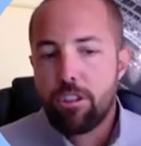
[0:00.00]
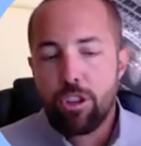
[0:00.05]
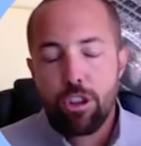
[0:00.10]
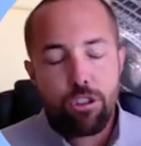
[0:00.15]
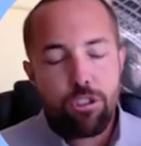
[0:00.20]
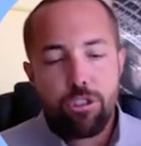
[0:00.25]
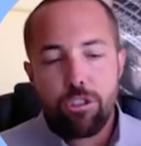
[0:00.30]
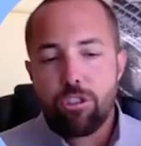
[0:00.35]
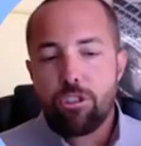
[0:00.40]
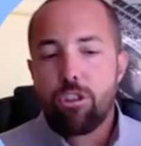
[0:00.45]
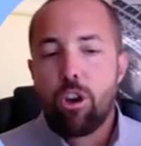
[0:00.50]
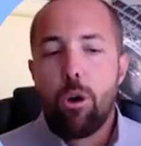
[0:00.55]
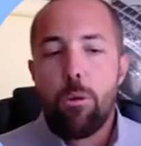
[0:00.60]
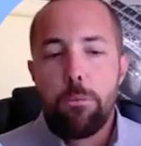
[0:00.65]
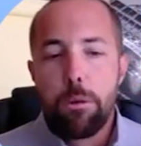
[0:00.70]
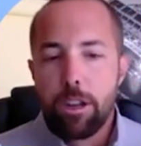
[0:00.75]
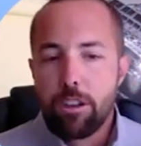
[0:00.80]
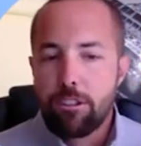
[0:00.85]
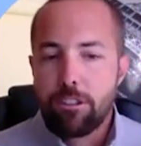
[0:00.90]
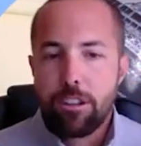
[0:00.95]
there's so
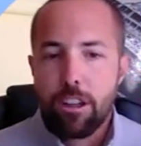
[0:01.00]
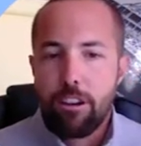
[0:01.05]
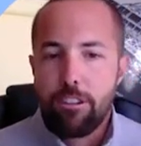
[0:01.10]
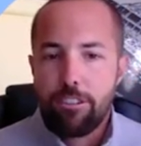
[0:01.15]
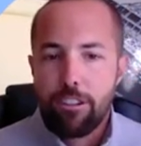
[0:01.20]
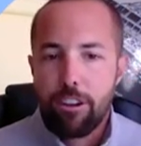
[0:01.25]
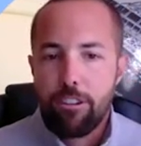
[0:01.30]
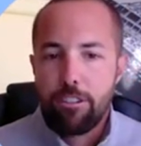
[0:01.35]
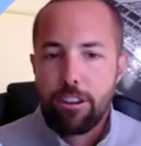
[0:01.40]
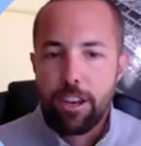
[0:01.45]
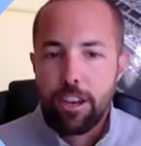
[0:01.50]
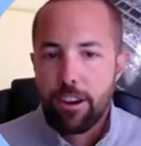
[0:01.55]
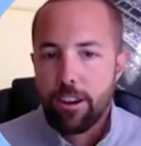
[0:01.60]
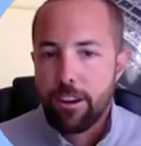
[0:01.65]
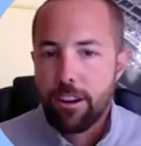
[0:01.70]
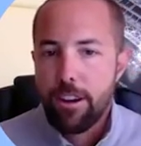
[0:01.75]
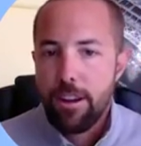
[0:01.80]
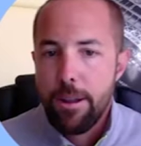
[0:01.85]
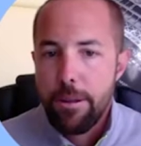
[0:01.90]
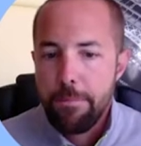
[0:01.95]
much stuff over
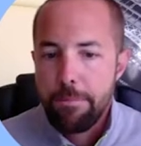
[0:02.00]
here.